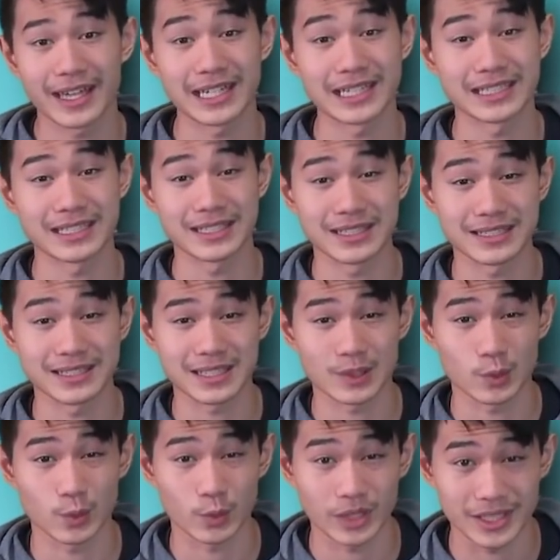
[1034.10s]
and
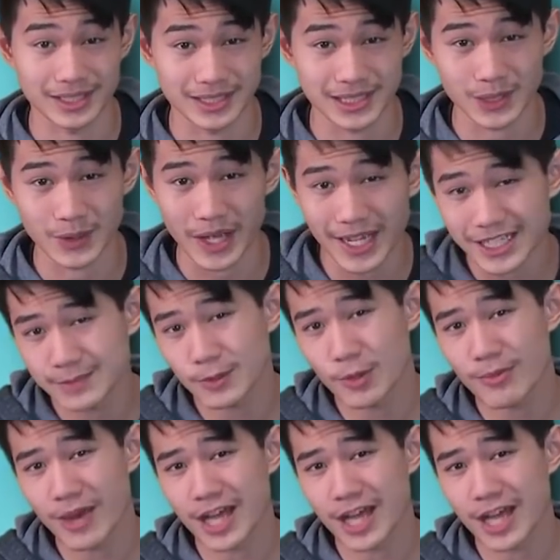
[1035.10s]
easy win. So Expo